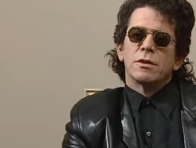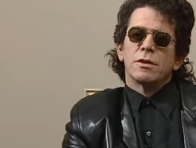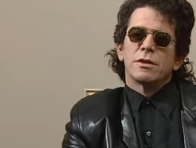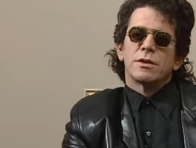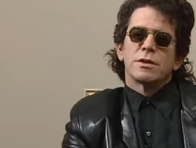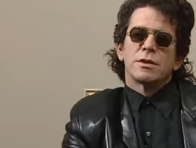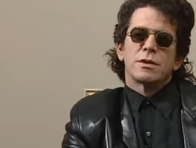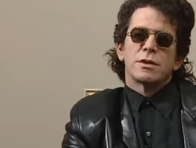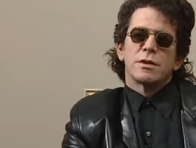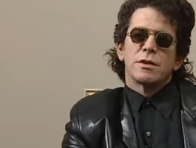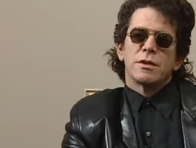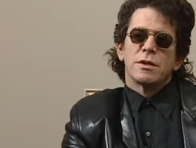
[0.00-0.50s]

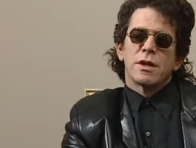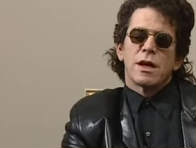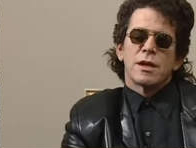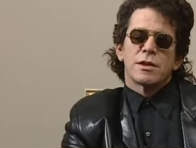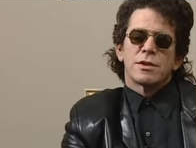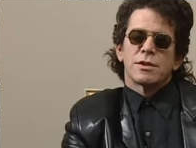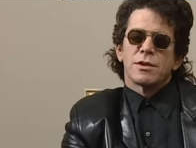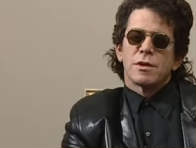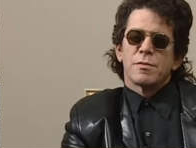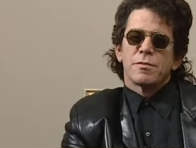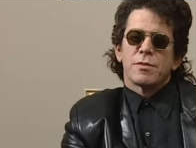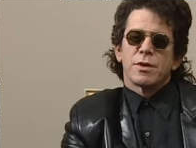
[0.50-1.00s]
It's
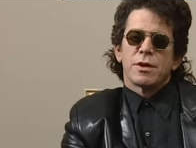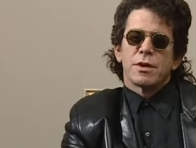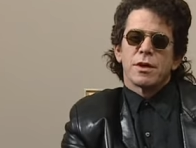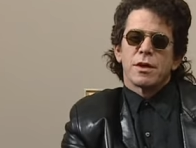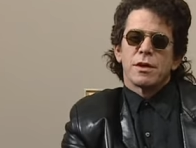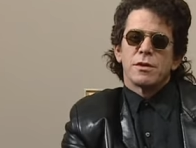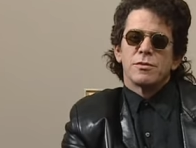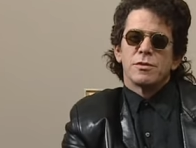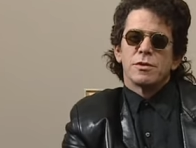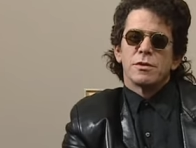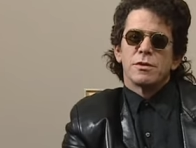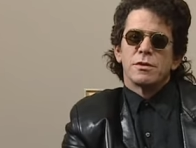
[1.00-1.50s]
not something
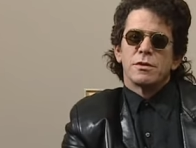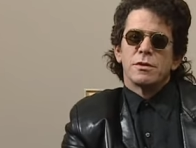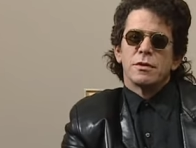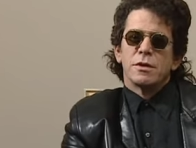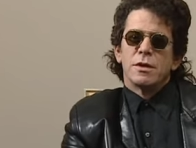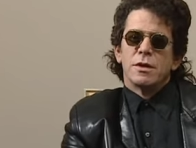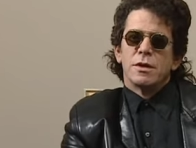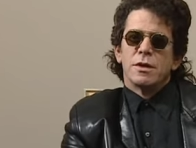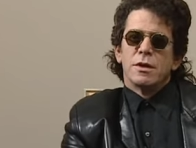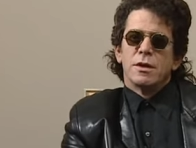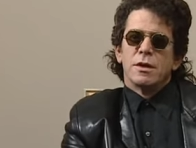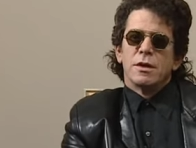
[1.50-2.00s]
I would
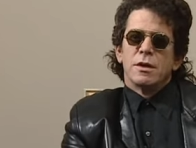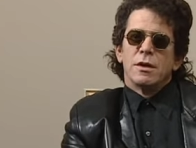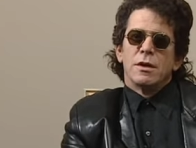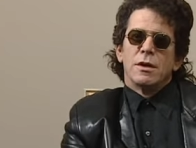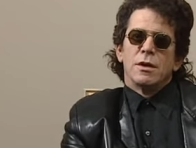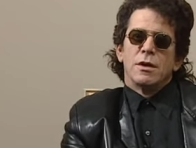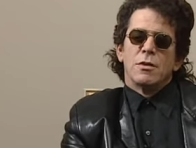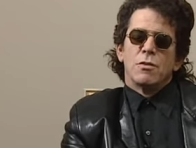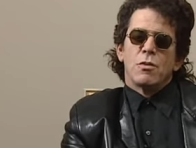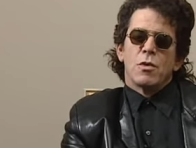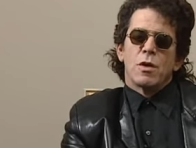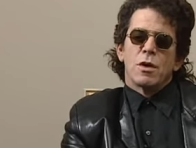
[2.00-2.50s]

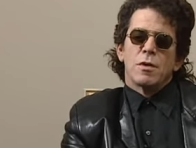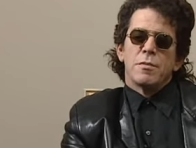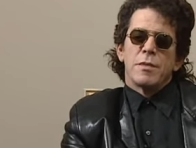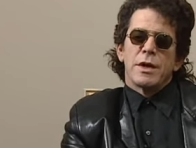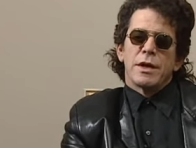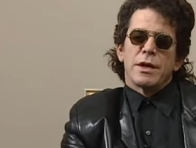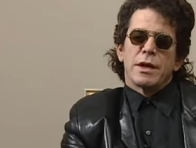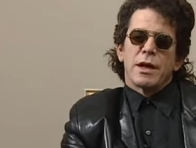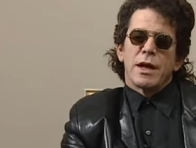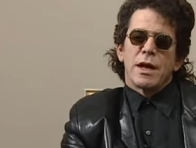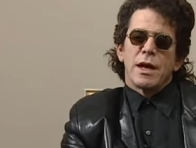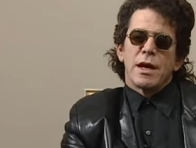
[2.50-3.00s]
want to
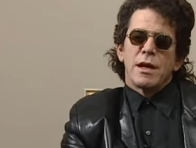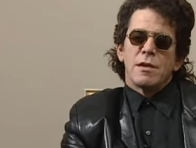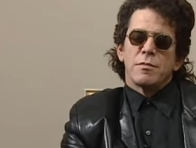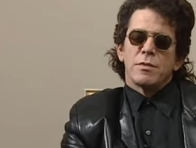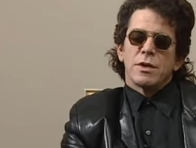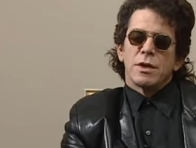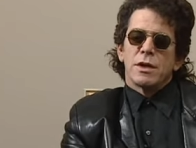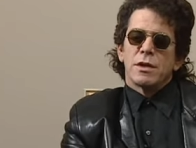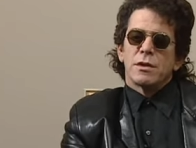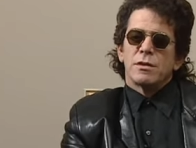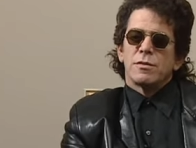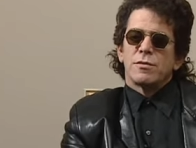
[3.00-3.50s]
make a
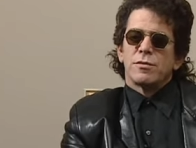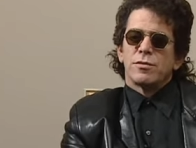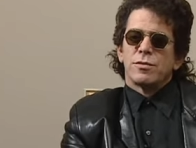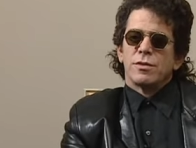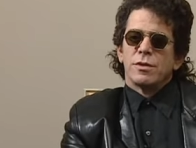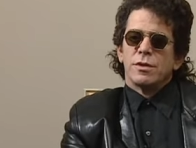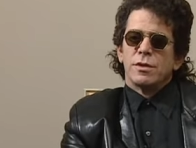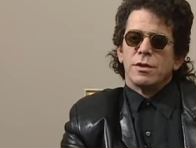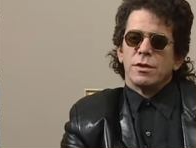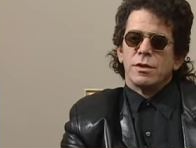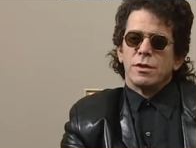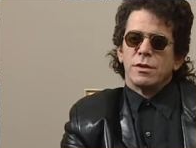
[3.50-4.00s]
habit out
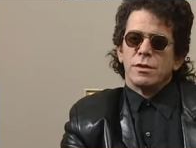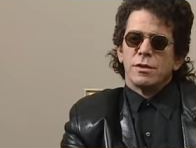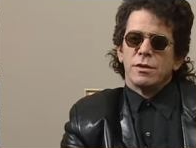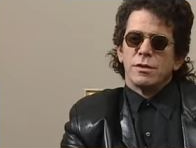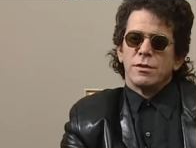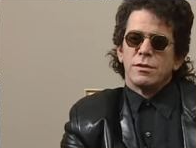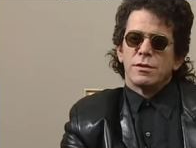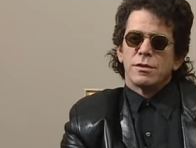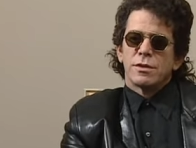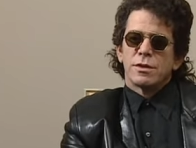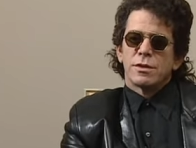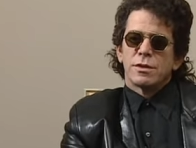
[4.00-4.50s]
of,
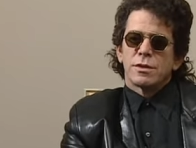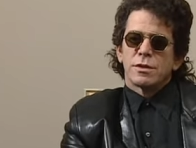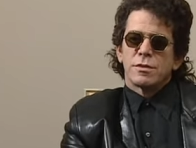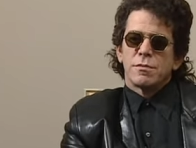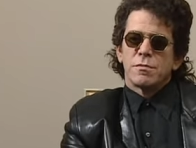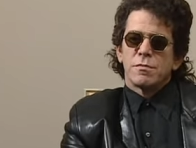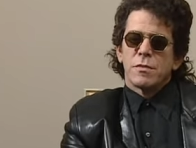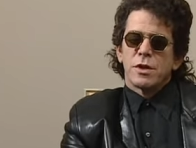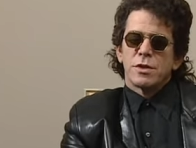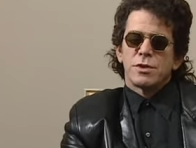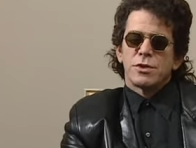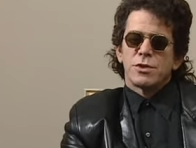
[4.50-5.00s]
it's
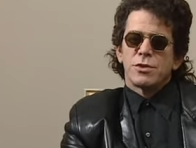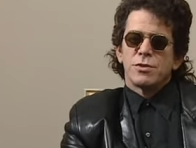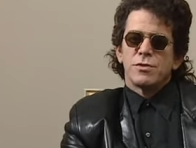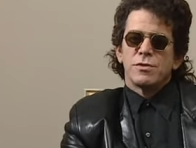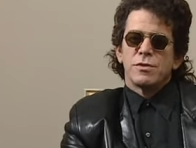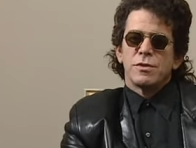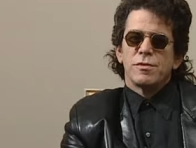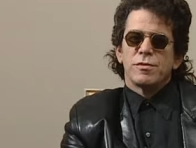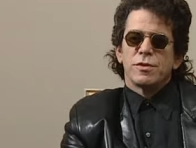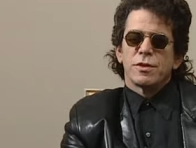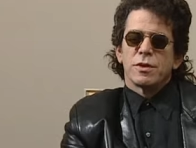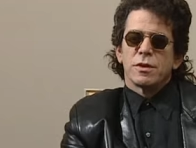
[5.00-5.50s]
much
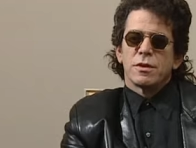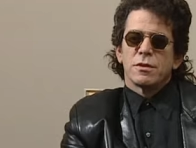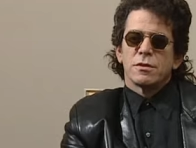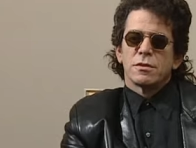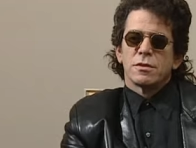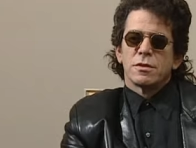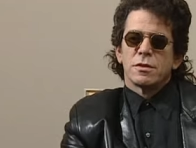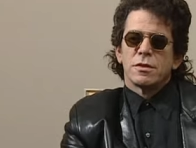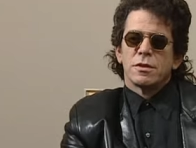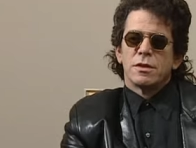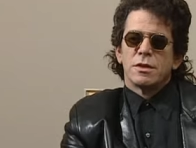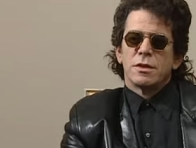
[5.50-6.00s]
too
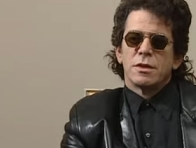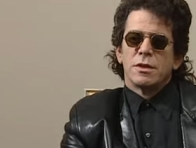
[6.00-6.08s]
difficult.